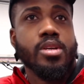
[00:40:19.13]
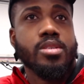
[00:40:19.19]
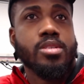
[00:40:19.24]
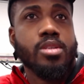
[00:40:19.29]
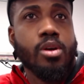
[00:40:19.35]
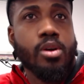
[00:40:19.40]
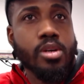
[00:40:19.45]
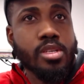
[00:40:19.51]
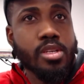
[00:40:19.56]

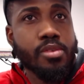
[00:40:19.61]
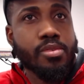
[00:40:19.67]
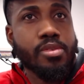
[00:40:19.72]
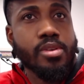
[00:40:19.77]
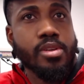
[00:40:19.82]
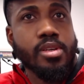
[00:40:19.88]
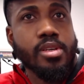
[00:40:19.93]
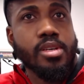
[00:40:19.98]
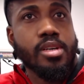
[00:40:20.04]
talk
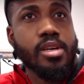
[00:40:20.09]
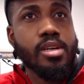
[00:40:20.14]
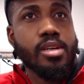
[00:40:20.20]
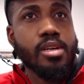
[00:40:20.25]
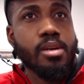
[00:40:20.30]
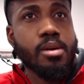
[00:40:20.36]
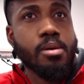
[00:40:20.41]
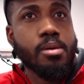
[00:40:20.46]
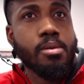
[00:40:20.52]
differently.
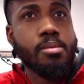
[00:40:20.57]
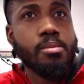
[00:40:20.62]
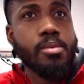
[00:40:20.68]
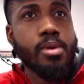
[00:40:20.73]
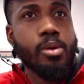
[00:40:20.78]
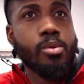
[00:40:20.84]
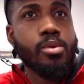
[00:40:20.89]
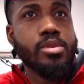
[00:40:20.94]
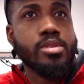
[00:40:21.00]

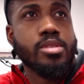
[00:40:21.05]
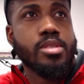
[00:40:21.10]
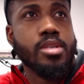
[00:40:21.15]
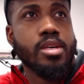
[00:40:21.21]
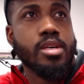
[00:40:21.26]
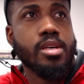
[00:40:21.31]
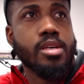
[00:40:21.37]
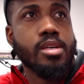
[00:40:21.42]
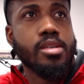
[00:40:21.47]
I wouldn't
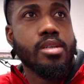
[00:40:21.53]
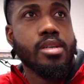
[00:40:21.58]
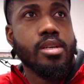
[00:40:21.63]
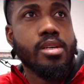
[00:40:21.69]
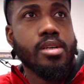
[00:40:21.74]
say